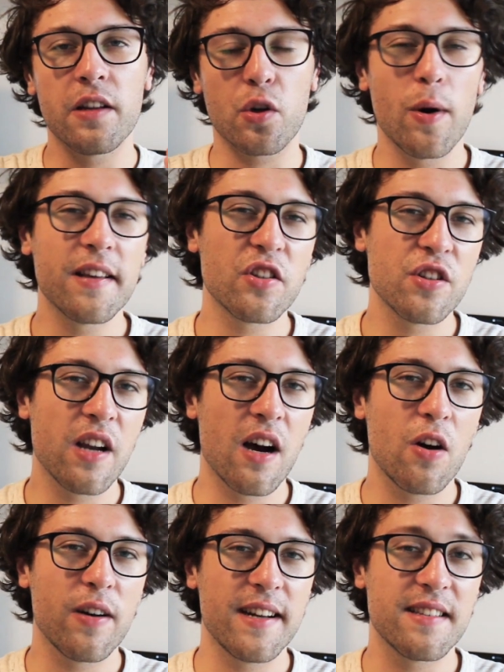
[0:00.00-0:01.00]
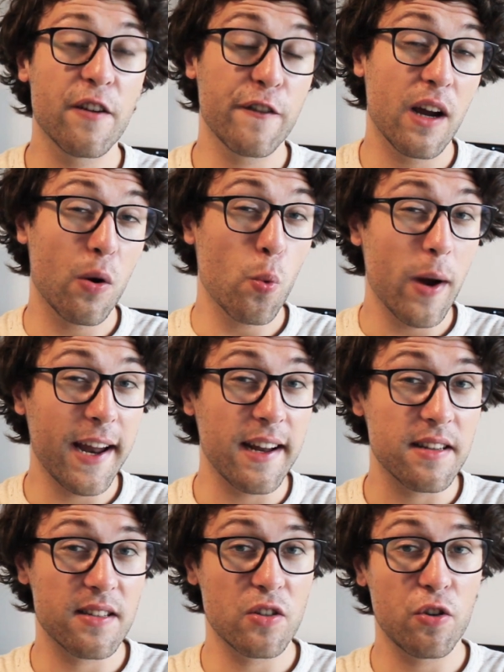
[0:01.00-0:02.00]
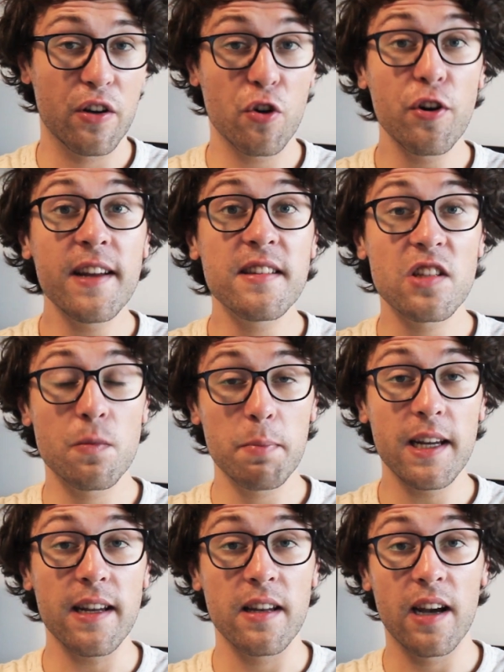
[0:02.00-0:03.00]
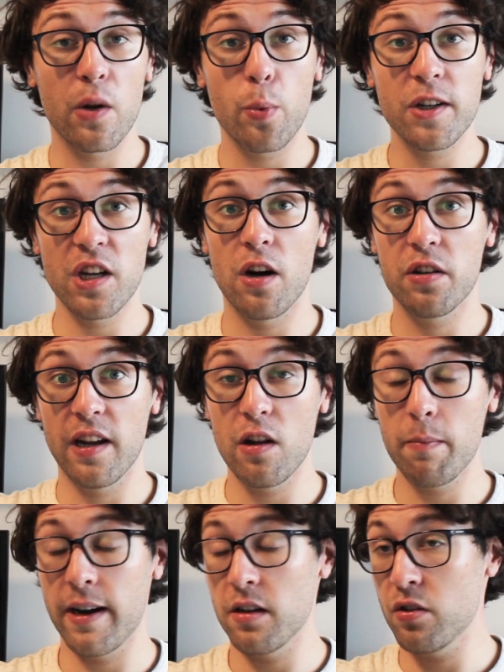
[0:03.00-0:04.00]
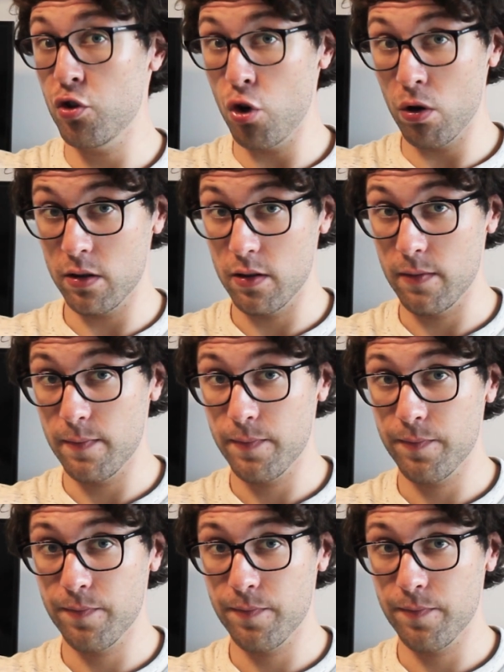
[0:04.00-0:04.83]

The question now is if there are ways to decrease the speed at which our telomeres shorten.